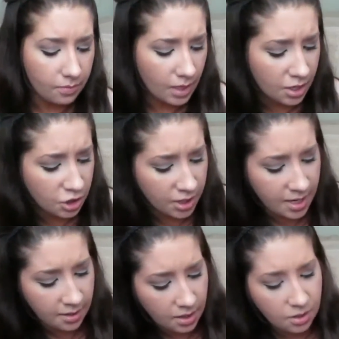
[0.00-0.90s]

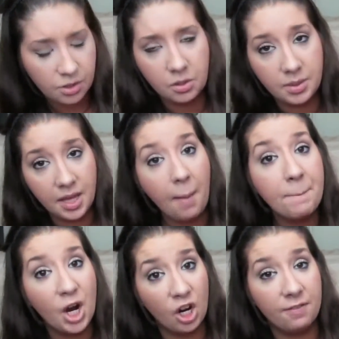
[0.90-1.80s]
underneath. So it's like
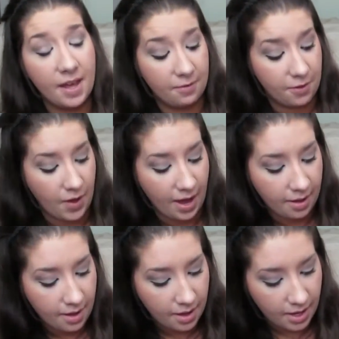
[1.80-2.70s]
perfect for that.
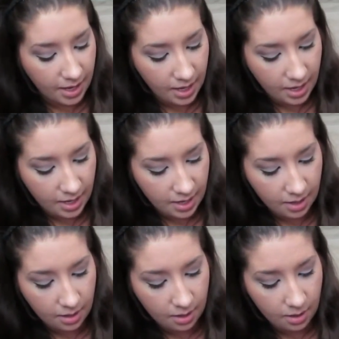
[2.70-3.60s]
It
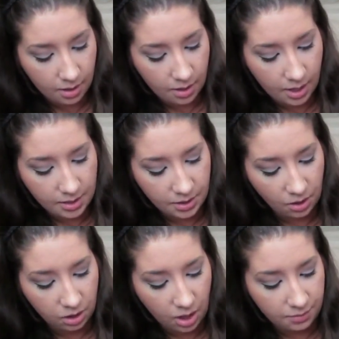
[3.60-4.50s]
is a
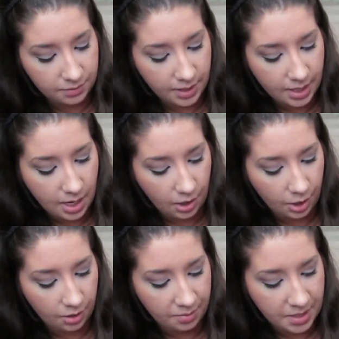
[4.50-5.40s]
lovely
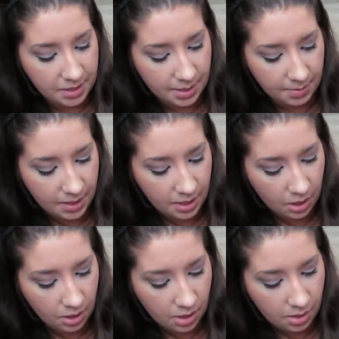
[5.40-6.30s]
color. Let me dip in
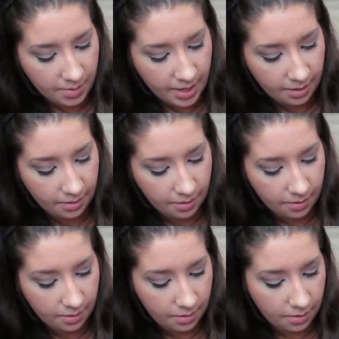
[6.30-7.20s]
here a little bit.
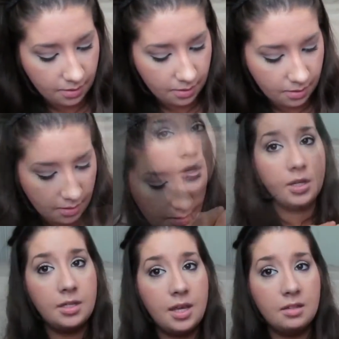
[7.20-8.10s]
You
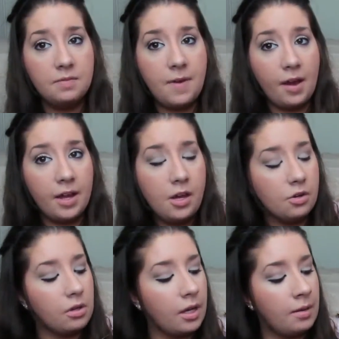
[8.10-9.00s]
can see it's very
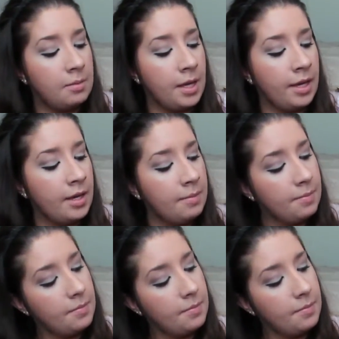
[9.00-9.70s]
creamy.